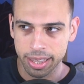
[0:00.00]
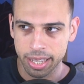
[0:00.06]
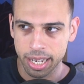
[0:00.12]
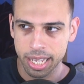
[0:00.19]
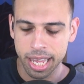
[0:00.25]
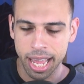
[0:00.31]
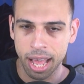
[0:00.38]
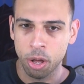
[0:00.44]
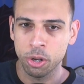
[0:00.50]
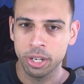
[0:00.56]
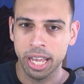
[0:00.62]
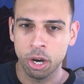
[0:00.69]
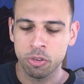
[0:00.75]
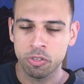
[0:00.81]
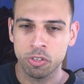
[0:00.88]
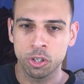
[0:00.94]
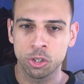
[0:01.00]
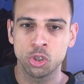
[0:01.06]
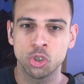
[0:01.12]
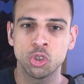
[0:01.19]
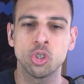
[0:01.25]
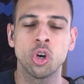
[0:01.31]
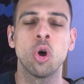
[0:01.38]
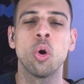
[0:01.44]
that he held out for
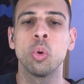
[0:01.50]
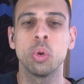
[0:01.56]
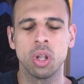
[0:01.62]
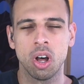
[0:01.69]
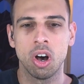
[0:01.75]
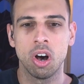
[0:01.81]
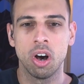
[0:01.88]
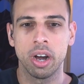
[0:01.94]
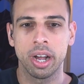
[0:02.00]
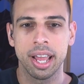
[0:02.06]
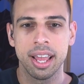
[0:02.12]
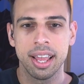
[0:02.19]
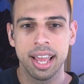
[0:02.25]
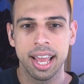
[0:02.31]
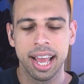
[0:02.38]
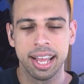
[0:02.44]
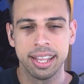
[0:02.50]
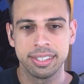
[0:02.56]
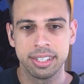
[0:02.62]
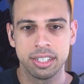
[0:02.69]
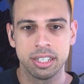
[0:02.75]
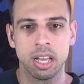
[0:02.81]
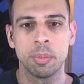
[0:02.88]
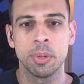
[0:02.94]
so long as
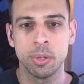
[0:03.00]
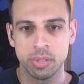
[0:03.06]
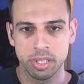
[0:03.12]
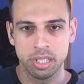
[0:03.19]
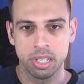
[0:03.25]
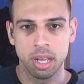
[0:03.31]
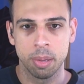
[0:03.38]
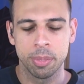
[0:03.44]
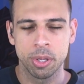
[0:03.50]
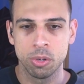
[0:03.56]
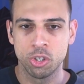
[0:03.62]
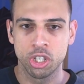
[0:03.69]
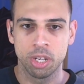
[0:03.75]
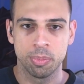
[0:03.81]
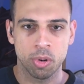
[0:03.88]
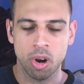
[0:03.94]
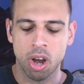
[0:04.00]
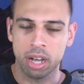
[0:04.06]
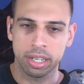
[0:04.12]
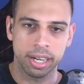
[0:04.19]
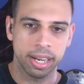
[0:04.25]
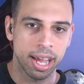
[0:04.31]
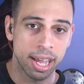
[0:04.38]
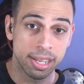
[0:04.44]
a WCW Jim
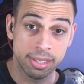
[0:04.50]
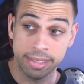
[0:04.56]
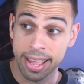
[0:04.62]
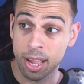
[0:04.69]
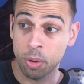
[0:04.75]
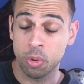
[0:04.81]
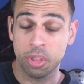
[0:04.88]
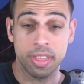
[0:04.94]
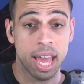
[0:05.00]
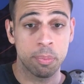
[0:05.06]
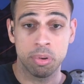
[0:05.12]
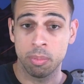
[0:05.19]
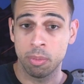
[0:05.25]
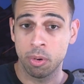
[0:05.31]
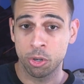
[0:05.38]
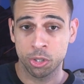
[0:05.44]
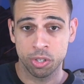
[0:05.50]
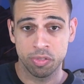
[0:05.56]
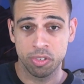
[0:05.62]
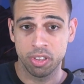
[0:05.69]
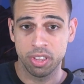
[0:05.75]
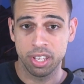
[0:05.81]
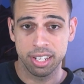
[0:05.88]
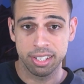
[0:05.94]
Crockett guy, staying with that promotion
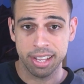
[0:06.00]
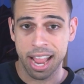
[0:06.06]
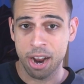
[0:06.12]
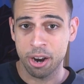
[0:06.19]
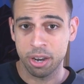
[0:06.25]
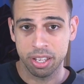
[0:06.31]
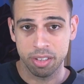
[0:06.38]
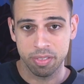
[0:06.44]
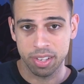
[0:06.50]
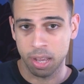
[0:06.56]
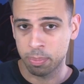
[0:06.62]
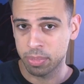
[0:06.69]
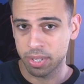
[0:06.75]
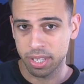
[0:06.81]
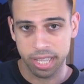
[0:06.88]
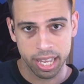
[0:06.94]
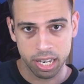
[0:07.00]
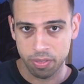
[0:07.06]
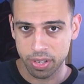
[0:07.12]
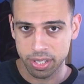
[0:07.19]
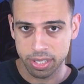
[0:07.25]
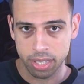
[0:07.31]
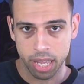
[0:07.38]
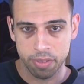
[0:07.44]
for the entirety of up to the end of
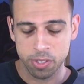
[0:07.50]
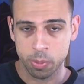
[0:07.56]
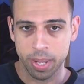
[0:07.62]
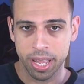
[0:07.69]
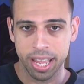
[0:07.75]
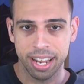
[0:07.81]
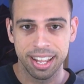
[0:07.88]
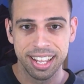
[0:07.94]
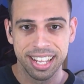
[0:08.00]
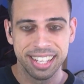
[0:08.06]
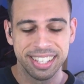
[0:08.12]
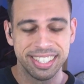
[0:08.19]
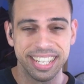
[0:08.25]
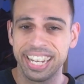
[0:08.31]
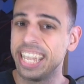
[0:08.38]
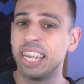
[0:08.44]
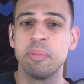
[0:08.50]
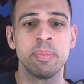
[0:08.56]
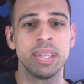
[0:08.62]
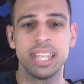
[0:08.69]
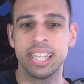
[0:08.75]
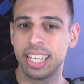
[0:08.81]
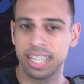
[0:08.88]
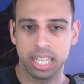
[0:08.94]
its lifespan, didn't
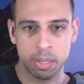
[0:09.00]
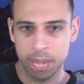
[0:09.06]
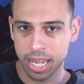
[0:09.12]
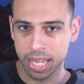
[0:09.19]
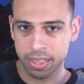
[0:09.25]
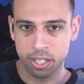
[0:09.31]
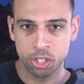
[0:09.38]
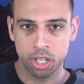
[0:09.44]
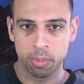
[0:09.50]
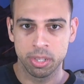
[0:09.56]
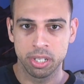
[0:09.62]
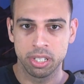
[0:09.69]
immediately make the jump to